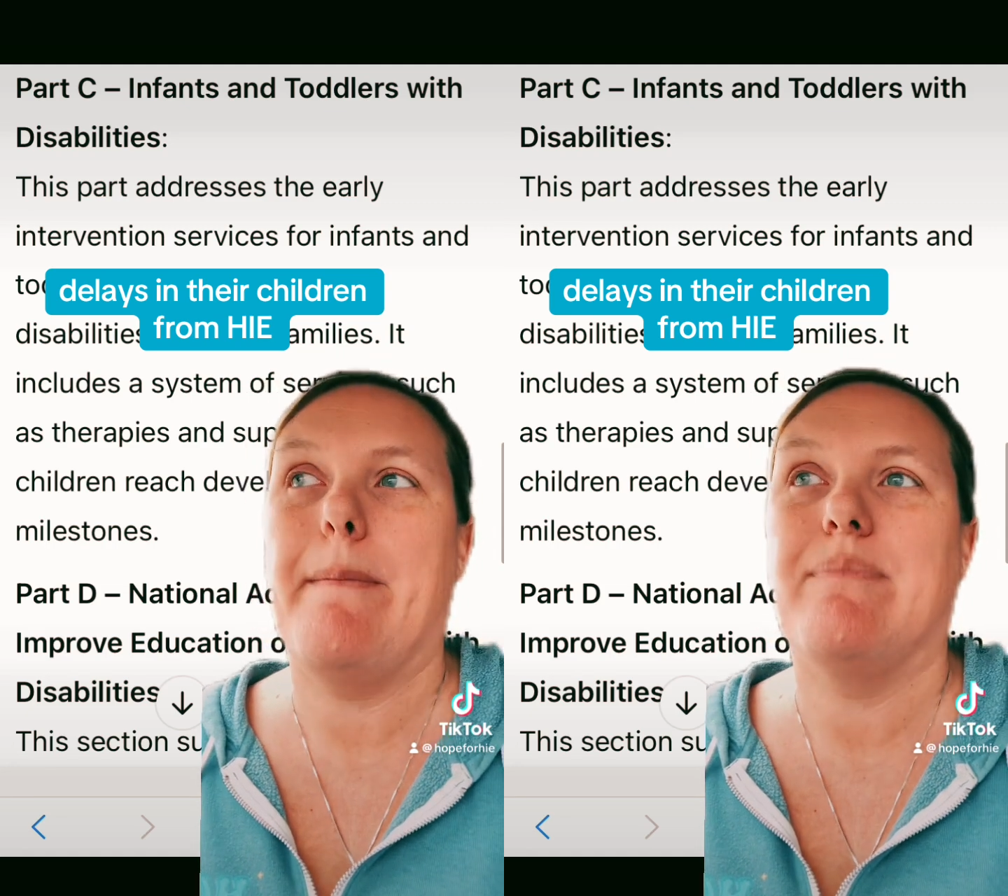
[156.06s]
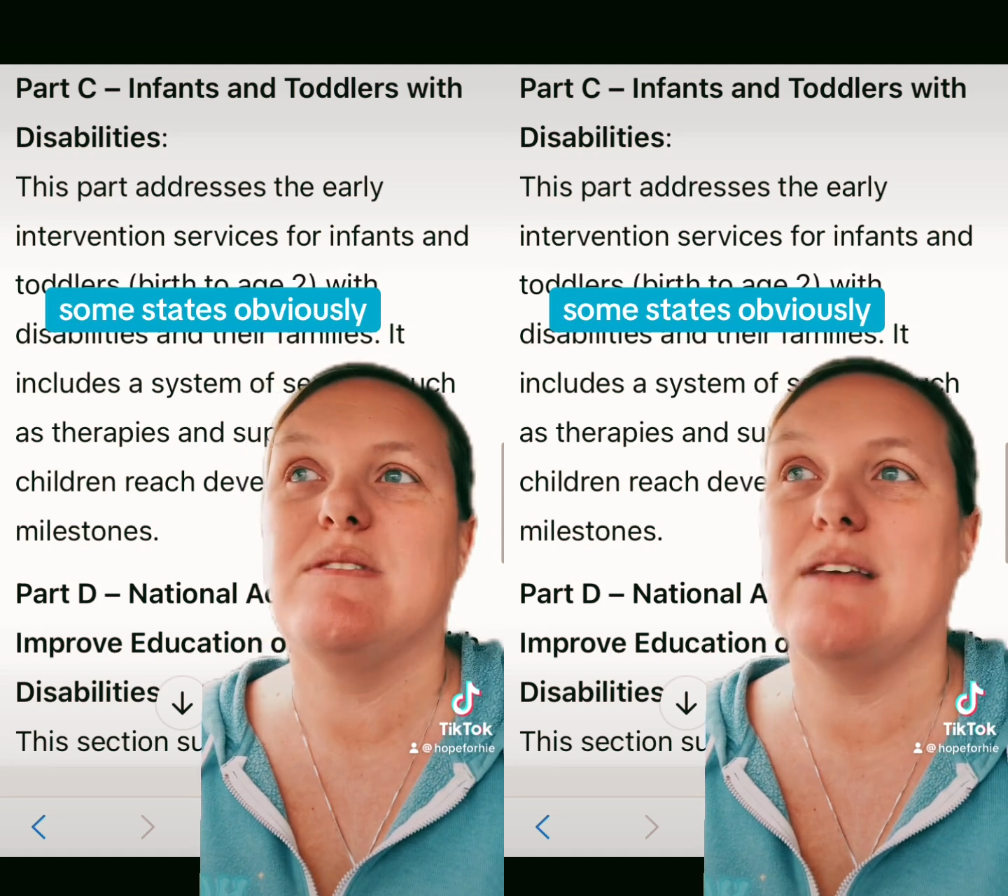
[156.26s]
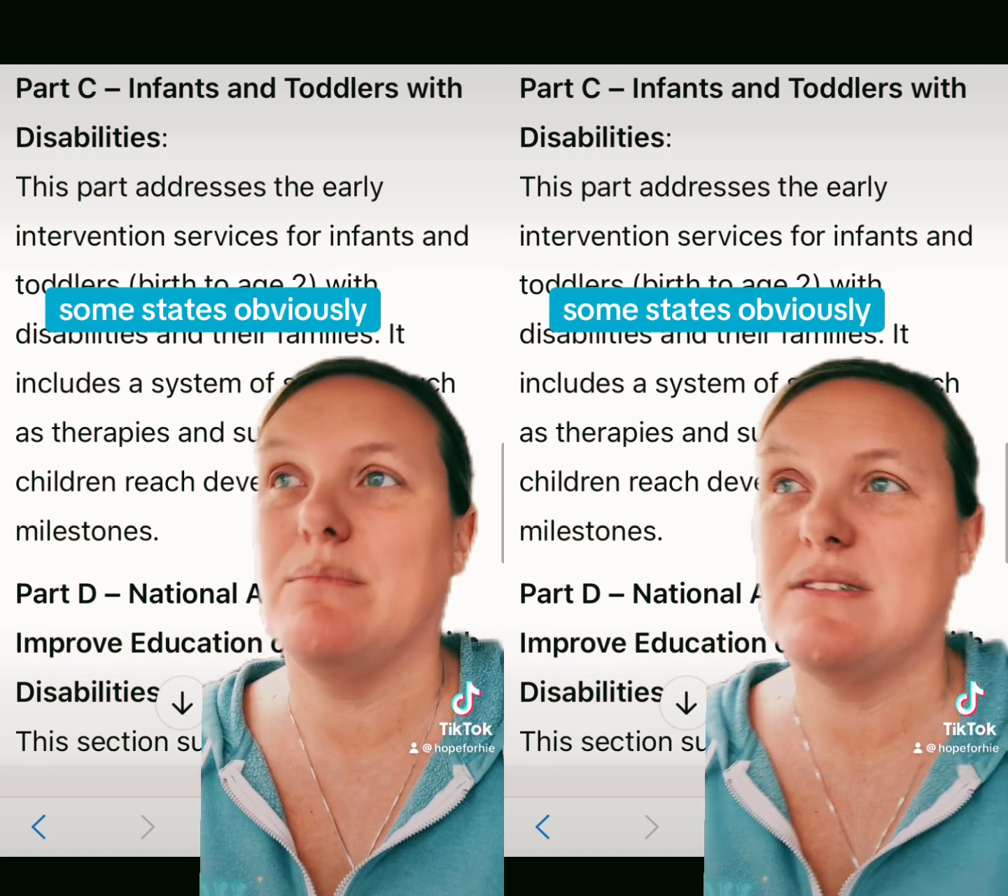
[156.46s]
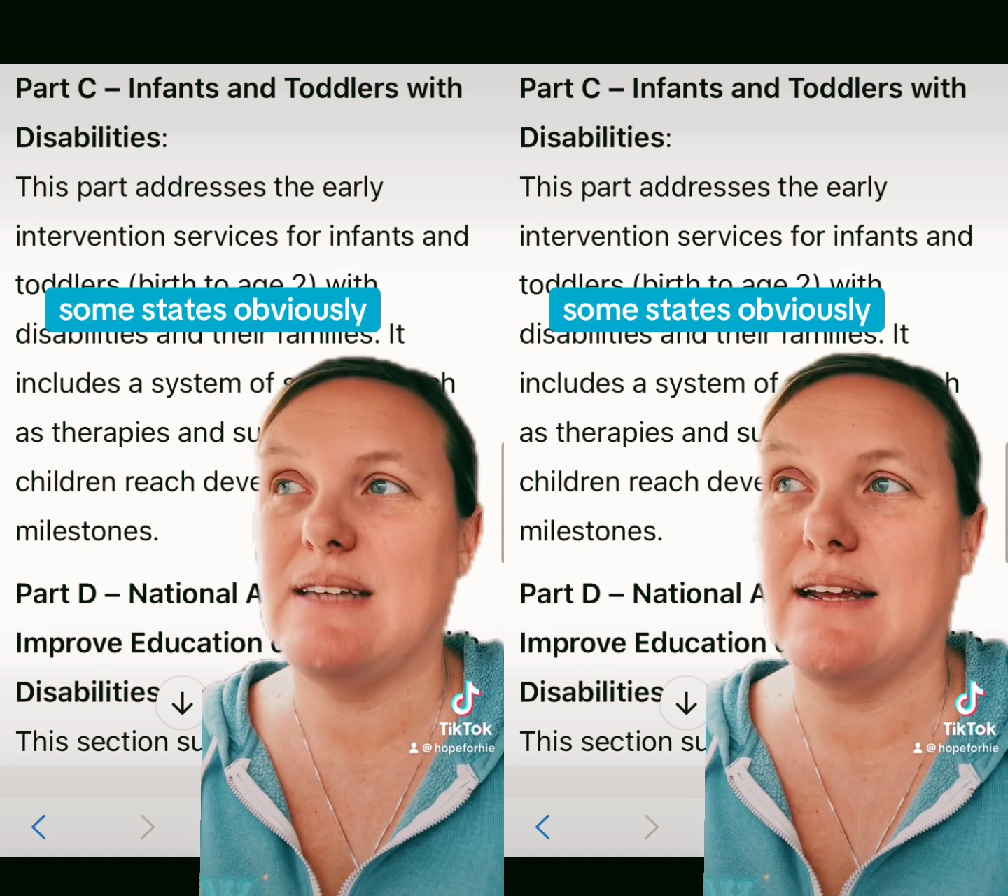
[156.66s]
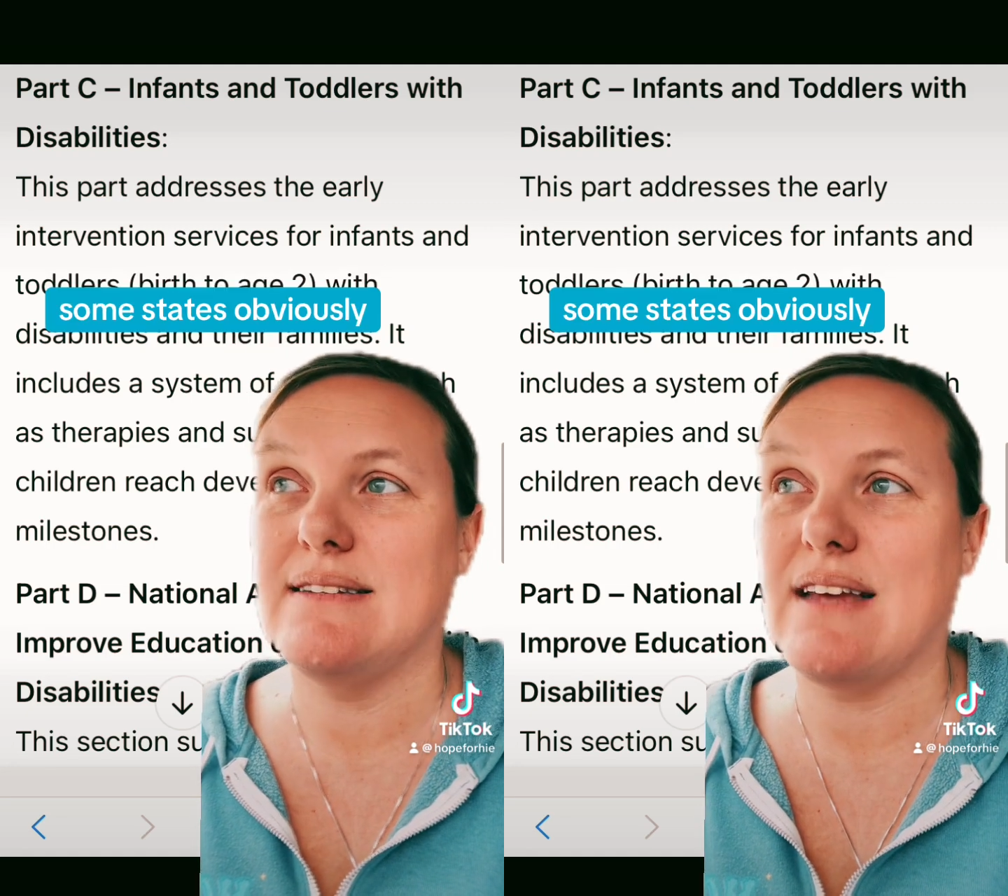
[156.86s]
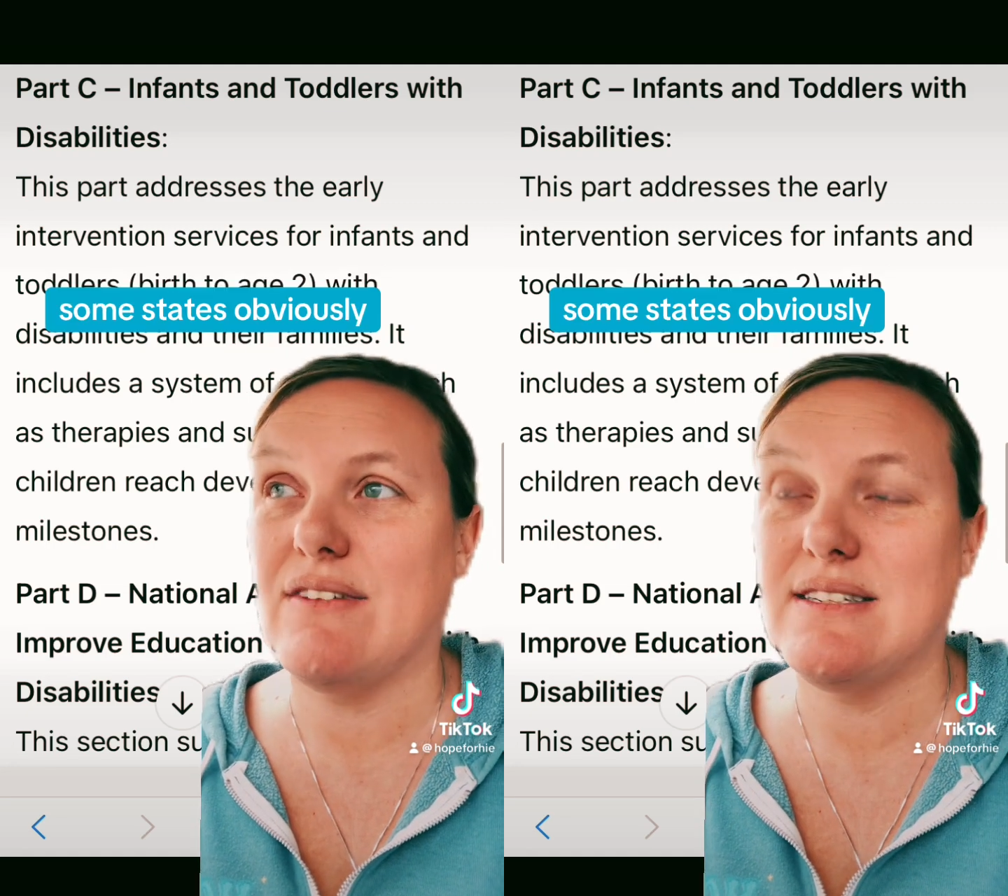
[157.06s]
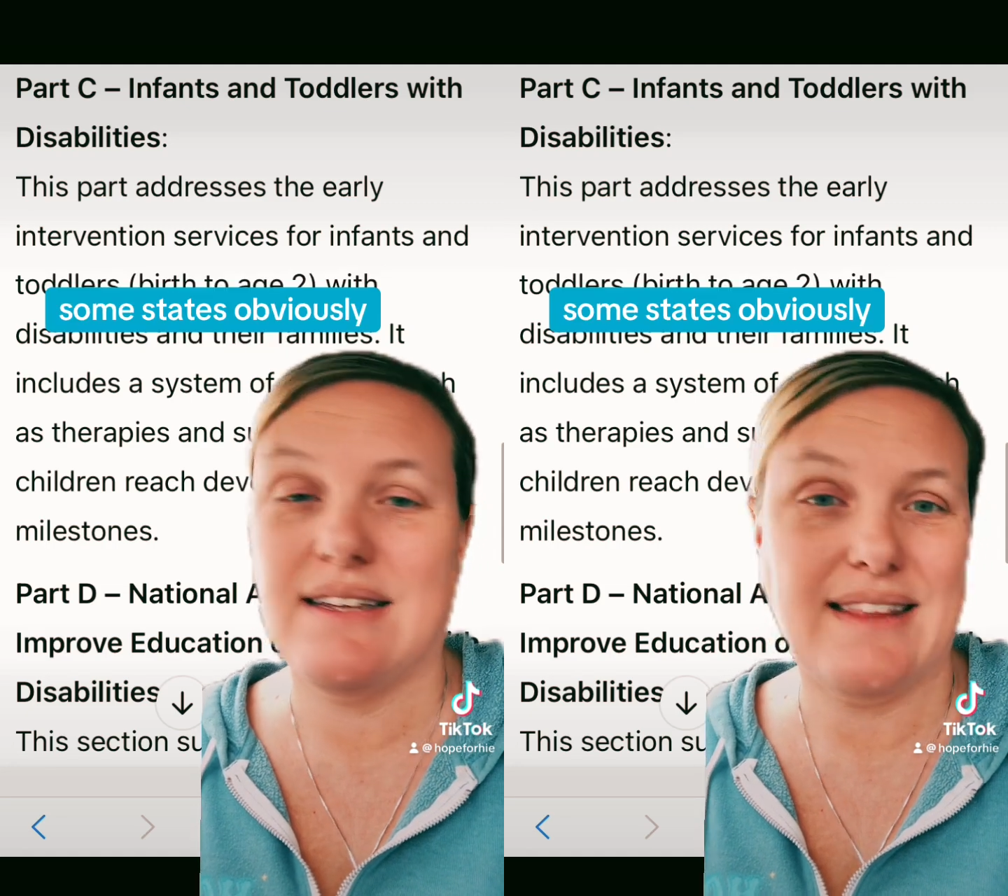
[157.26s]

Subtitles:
Some states, obviously,